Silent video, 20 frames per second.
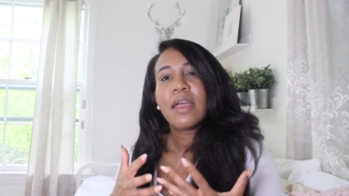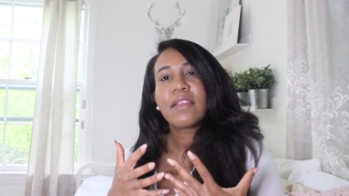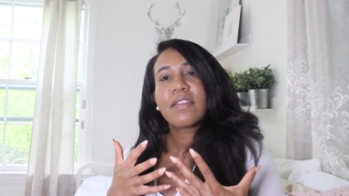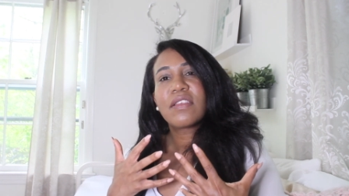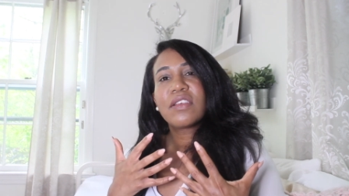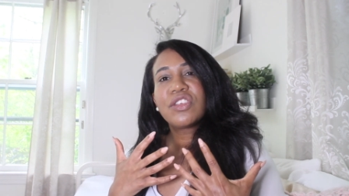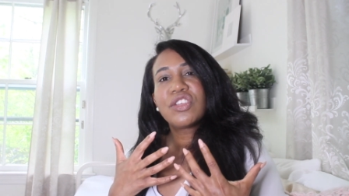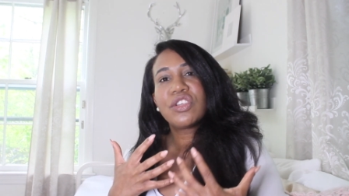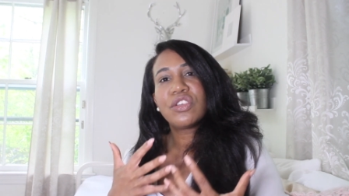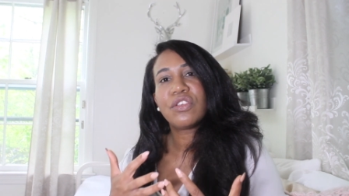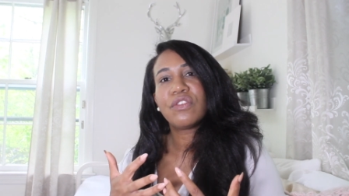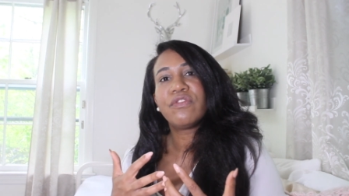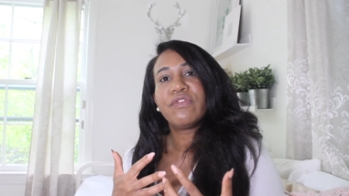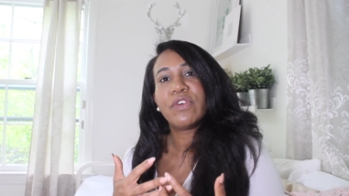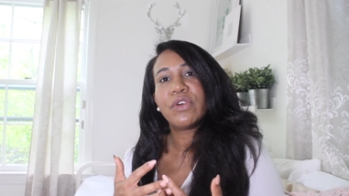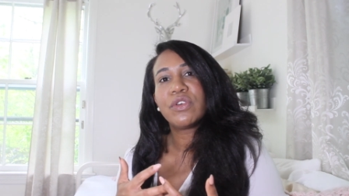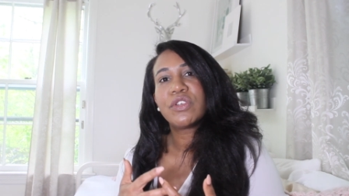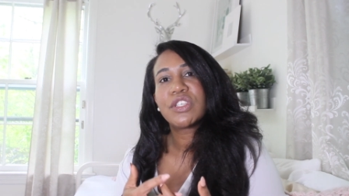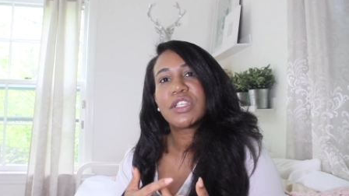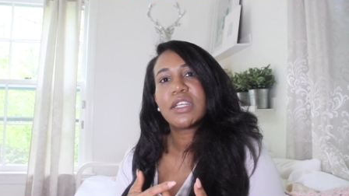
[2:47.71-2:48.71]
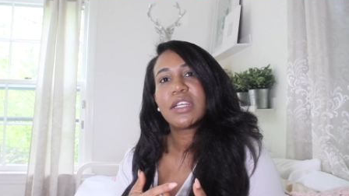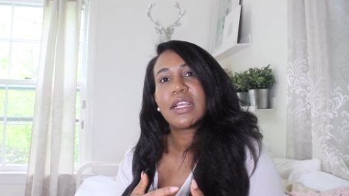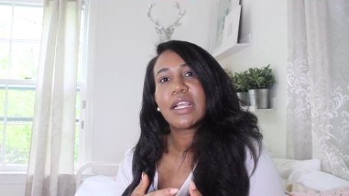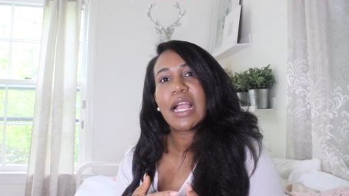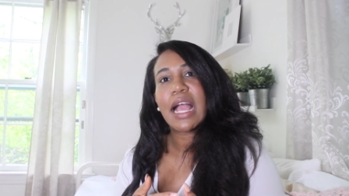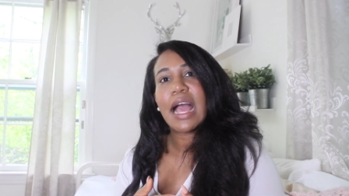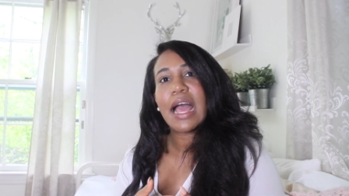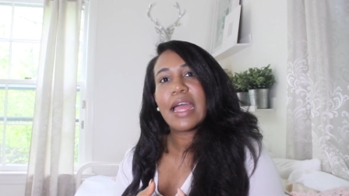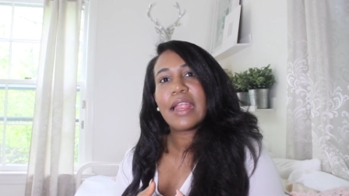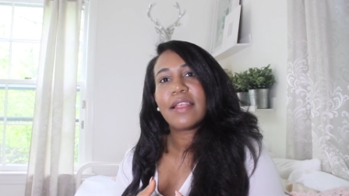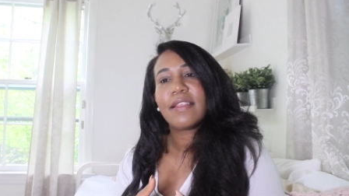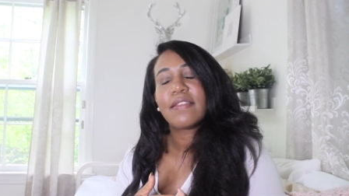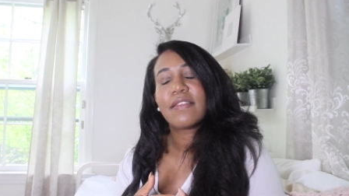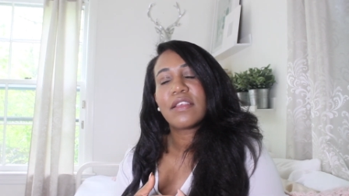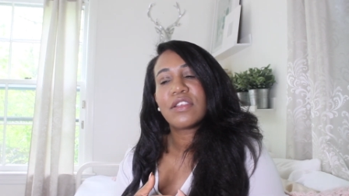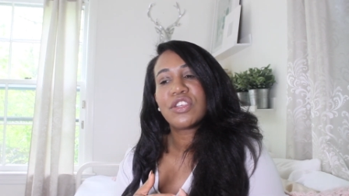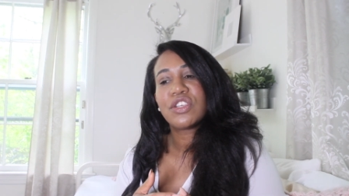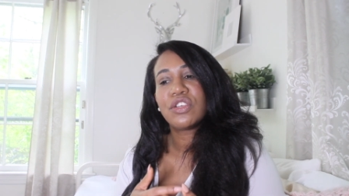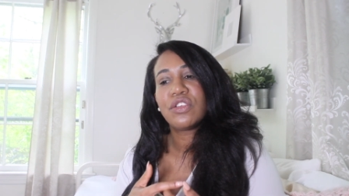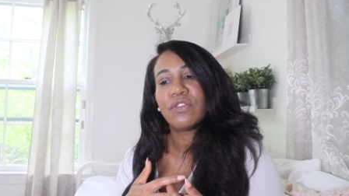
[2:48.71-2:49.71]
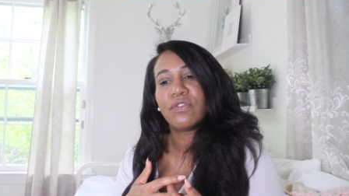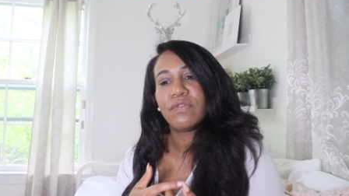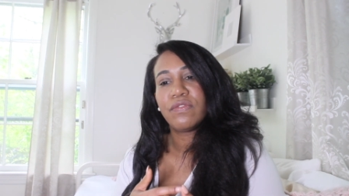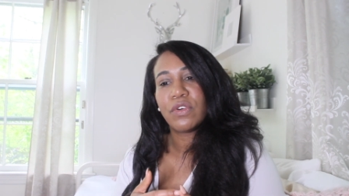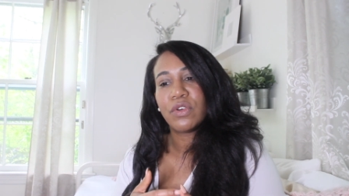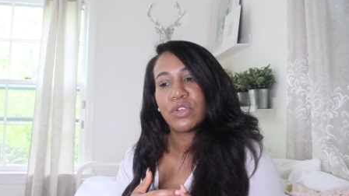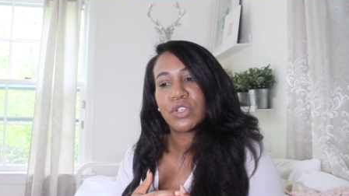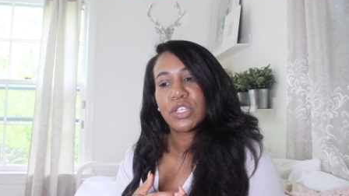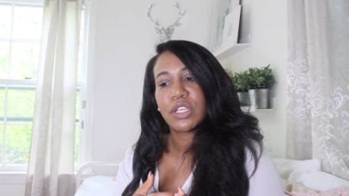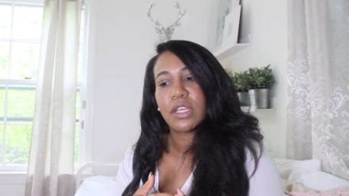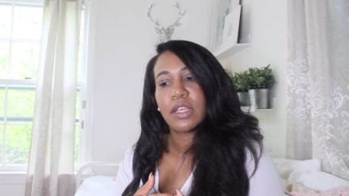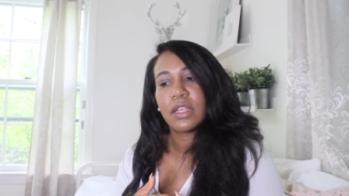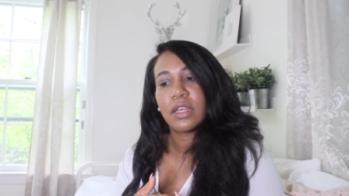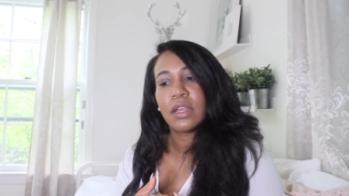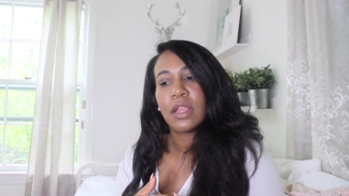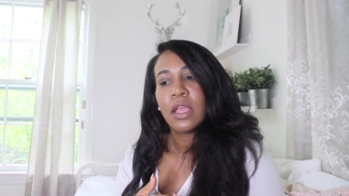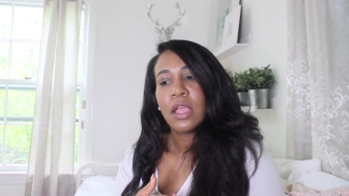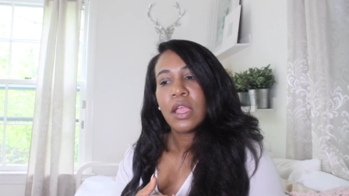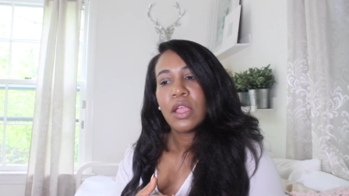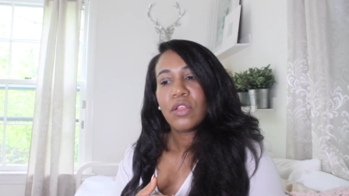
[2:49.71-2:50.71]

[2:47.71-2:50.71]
such a devotion to God and such a devotion